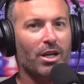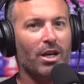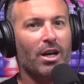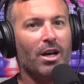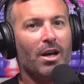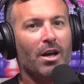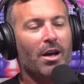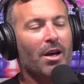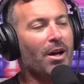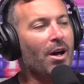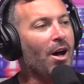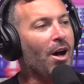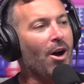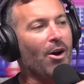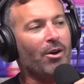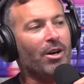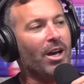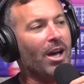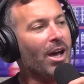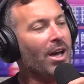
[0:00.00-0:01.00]
yes.
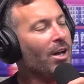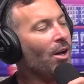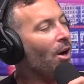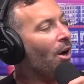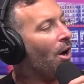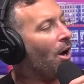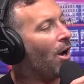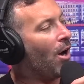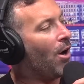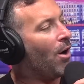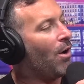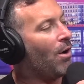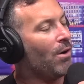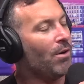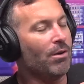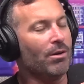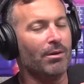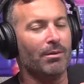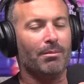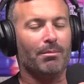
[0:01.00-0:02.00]
okay.
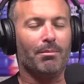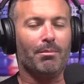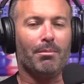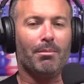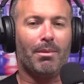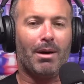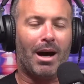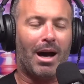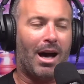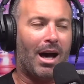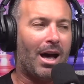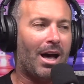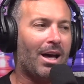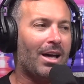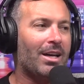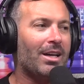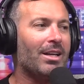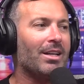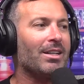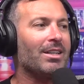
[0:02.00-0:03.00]
Oh,
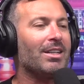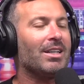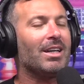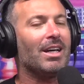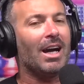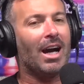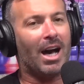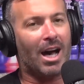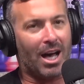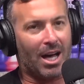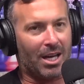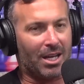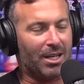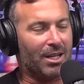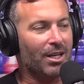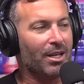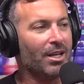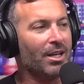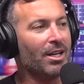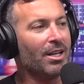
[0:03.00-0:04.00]
my
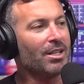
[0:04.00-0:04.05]
God.